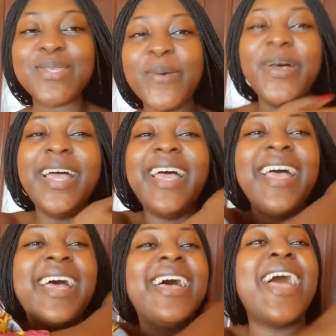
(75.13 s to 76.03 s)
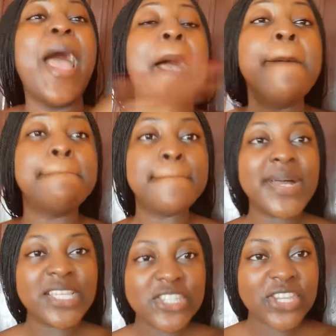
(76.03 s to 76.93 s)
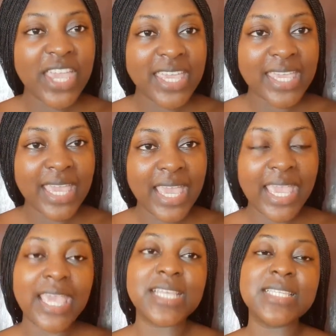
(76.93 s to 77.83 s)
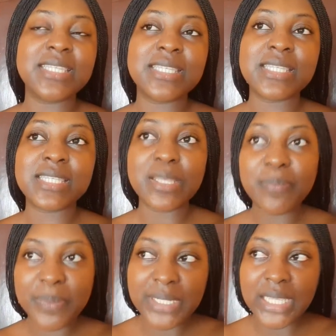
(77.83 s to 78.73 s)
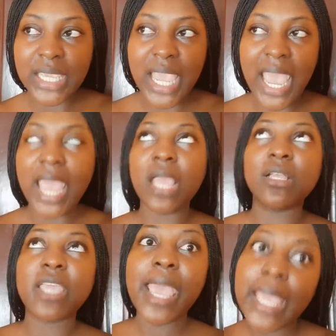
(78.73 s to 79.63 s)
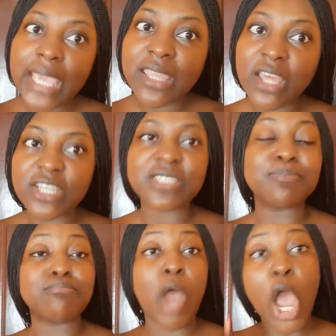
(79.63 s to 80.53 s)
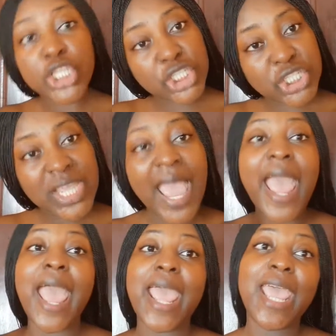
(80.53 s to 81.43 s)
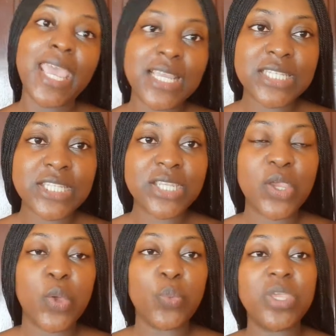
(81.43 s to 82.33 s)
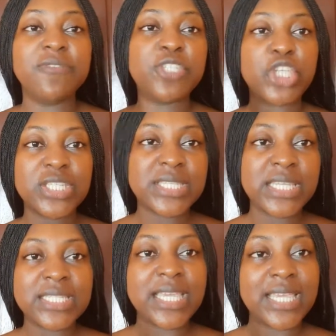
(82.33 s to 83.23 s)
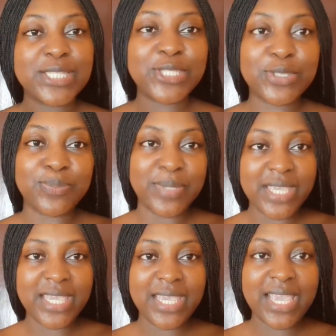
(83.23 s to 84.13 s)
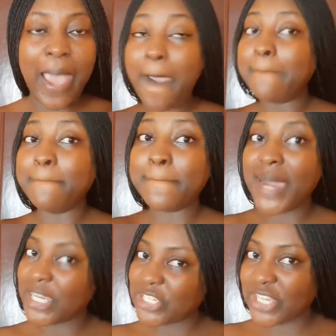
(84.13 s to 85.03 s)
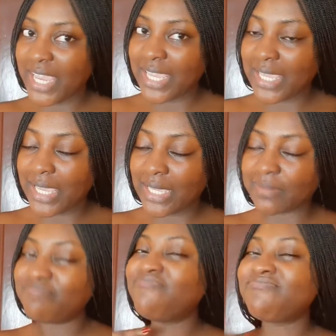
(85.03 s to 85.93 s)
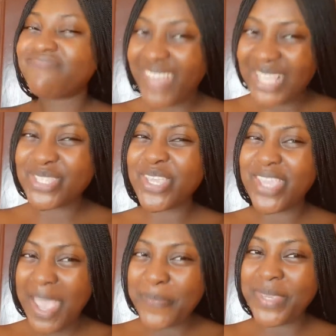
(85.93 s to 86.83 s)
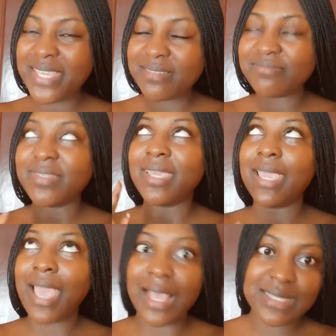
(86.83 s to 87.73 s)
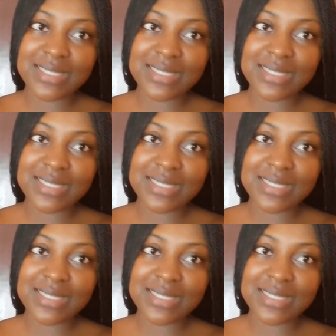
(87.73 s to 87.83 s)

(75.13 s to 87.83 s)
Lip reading: so mashed kenkey is simply a kenkey that is mashed, and we've shortened it to be mashed kenkey. So you get me? Yes.